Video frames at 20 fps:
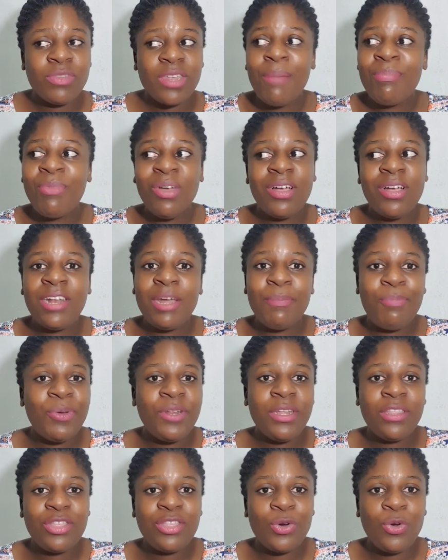I'm not going to put
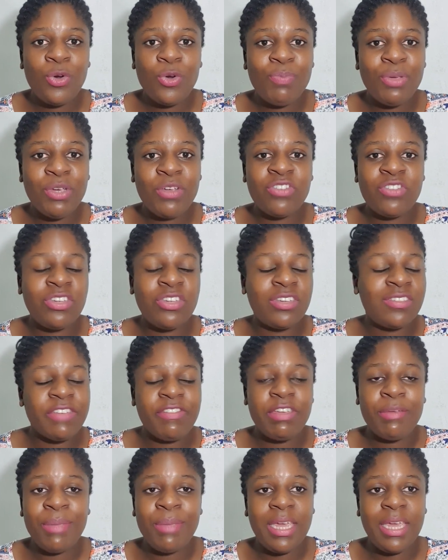it through because you're just
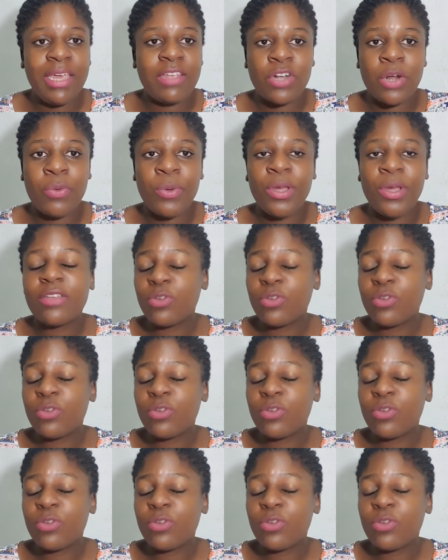giving me extra work.